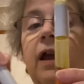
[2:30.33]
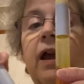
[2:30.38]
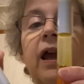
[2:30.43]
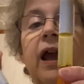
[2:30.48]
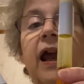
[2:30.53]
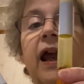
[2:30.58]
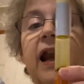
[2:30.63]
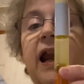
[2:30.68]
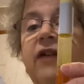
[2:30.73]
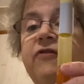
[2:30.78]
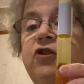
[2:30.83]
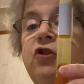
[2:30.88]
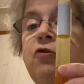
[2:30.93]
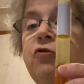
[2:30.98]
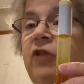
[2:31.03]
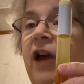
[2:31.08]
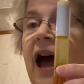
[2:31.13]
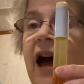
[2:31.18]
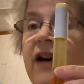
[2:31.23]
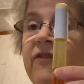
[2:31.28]
and I've
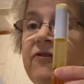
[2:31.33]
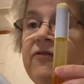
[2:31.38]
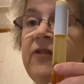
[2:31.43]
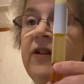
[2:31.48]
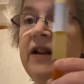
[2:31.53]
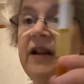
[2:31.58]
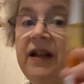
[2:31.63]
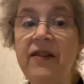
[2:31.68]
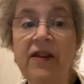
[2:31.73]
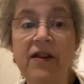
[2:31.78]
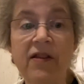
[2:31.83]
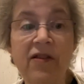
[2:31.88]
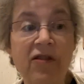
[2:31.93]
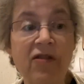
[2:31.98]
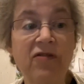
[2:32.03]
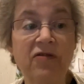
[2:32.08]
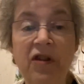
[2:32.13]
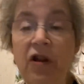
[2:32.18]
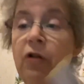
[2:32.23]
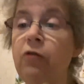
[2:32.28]
used half of it, and it's
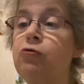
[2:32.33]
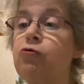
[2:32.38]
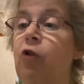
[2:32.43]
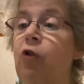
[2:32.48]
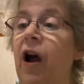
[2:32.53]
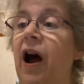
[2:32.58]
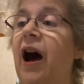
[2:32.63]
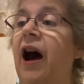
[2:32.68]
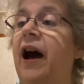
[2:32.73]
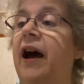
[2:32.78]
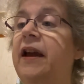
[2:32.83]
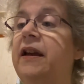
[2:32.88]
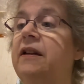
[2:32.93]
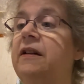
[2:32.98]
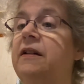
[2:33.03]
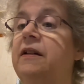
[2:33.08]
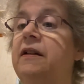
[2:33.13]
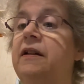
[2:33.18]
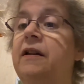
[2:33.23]
still dry.